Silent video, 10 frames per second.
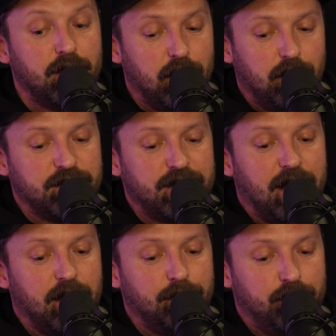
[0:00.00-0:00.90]

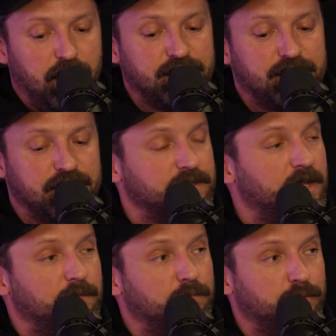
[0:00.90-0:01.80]
at a place
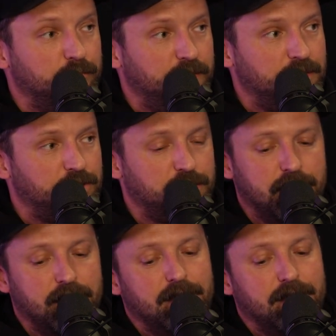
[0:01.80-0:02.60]
designated Blue Beach.